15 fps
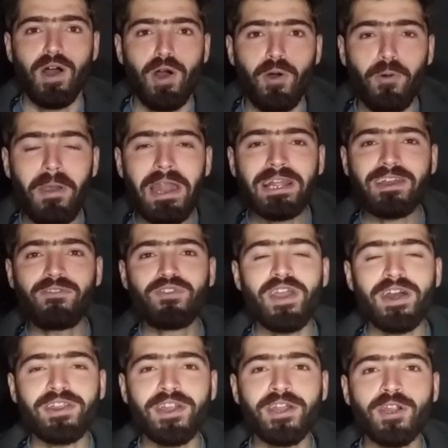Welcome, we are
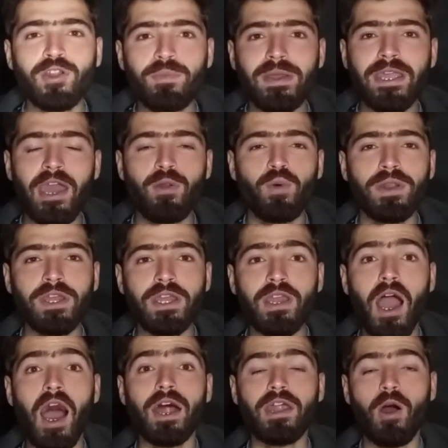ready to begin working
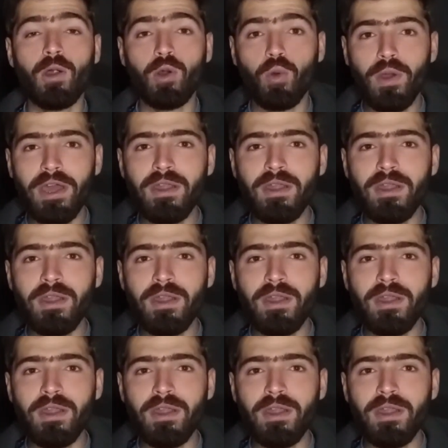on our very